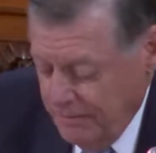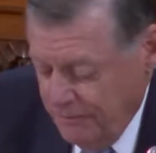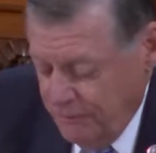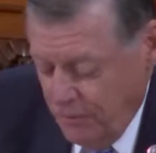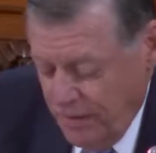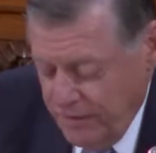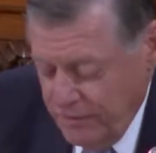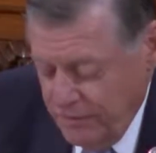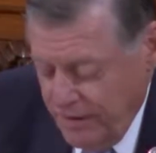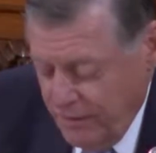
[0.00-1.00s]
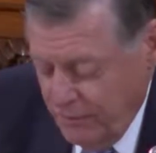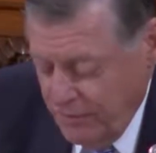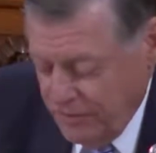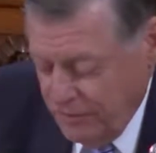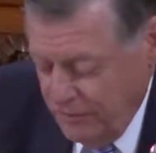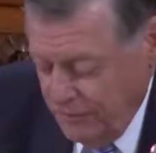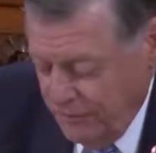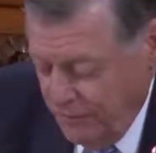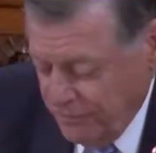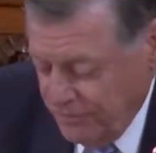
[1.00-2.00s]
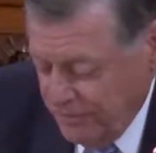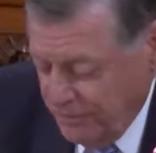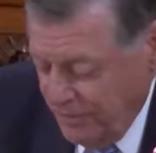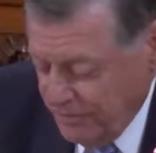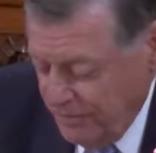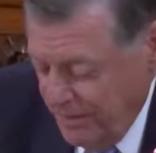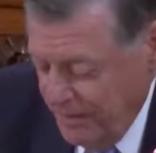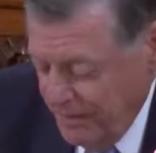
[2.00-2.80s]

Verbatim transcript: Before I do that, I want to first express my